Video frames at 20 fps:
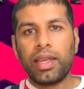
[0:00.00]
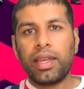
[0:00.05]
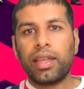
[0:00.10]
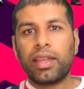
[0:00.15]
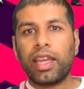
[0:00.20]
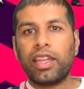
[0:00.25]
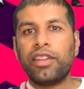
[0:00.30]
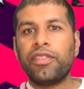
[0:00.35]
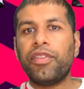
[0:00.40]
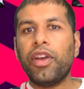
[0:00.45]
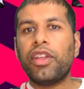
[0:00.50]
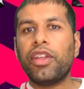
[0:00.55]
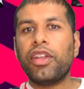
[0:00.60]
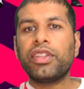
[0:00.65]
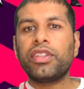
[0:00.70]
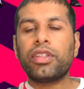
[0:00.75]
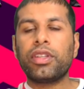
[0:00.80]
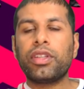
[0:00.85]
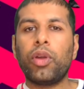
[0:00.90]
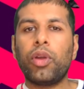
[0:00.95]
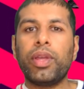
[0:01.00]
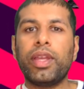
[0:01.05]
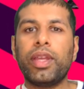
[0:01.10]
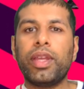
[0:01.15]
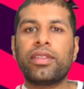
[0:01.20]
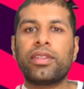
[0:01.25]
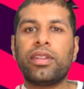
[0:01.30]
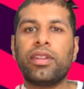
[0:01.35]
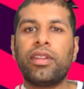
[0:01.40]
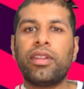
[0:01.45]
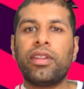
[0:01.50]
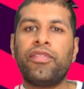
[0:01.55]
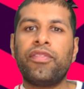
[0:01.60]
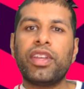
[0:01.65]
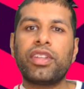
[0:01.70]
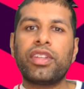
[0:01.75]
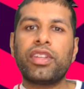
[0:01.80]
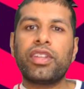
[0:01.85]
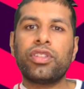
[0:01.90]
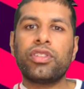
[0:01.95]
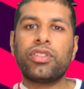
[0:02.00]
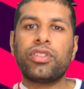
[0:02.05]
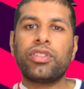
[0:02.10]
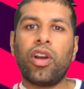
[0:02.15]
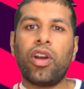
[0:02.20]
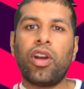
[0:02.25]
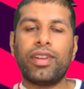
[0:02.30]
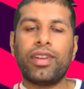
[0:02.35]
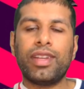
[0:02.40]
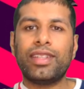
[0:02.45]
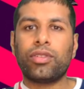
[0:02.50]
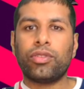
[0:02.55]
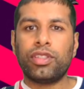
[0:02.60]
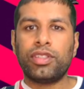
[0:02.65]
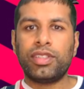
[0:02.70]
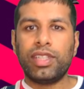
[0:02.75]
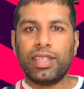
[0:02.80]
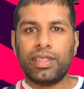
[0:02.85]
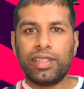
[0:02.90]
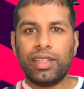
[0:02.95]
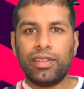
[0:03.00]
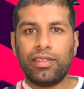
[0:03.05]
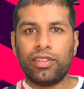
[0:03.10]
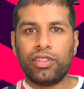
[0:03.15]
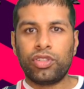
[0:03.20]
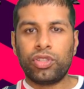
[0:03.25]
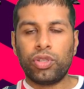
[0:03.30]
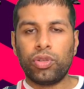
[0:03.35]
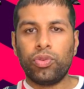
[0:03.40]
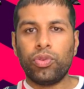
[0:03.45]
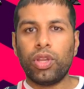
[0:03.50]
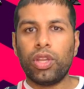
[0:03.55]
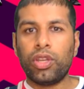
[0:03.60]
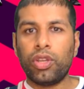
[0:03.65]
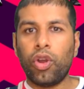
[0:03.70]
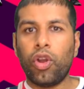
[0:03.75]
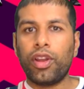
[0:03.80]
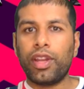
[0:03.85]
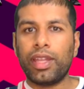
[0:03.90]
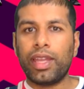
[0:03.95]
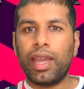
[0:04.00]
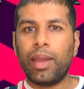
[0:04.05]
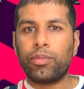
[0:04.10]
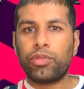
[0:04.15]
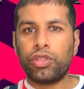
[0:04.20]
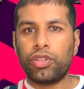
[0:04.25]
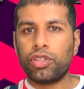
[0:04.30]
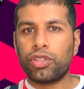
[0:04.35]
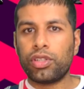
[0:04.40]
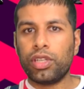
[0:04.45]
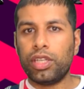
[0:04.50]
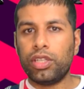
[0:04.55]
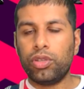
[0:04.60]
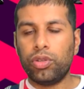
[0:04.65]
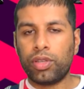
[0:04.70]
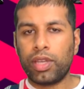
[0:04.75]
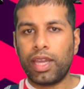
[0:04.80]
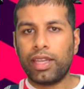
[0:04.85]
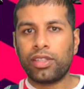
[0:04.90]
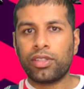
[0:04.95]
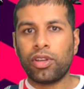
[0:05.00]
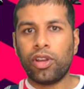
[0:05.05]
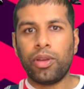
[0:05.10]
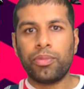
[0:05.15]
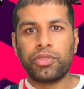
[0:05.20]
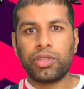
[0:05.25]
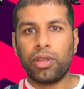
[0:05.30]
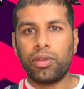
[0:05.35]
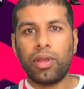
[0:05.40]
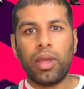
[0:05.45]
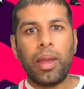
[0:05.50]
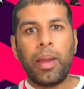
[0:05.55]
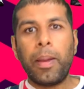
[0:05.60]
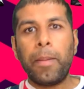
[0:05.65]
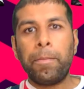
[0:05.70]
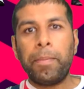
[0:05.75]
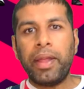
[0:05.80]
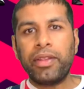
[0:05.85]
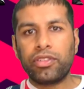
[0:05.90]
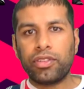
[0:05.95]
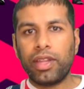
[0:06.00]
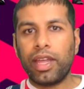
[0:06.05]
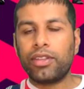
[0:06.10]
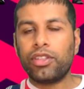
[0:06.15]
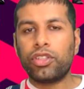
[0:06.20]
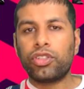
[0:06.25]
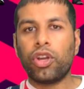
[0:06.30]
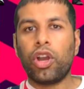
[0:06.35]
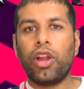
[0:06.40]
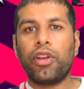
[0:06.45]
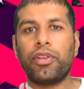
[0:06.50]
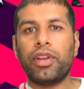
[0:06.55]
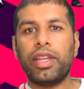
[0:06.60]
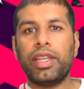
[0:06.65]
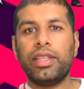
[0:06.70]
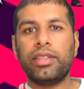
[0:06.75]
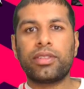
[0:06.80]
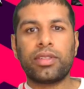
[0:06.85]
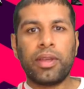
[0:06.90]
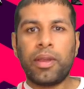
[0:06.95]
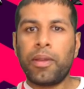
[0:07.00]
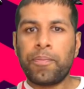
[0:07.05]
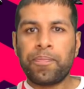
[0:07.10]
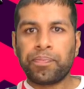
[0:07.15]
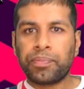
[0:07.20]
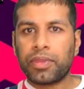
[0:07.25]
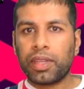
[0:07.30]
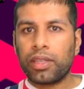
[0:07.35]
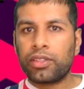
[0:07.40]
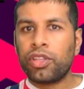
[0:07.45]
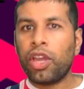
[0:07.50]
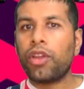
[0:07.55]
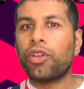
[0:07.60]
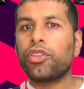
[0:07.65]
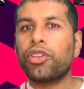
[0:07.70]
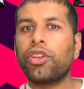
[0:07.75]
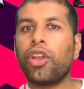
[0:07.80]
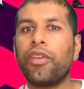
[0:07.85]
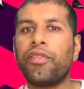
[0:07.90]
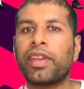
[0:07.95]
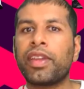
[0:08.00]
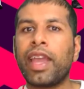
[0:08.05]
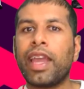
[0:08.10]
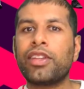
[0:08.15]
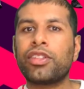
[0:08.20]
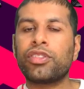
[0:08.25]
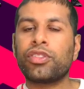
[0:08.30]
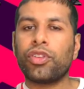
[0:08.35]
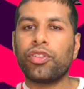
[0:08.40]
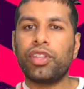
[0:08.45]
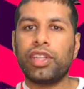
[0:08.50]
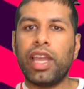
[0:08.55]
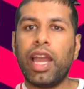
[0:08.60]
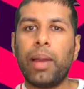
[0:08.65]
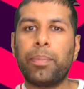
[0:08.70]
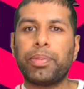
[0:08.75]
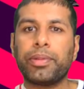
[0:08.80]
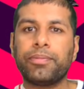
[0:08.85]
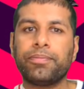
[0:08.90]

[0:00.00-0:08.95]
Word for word: Okay, the first thing to note is fixtures are released on the sixteenth of June, nine A M traditionally U K time. So pencil that in your diaries, turn on your notifications on the app.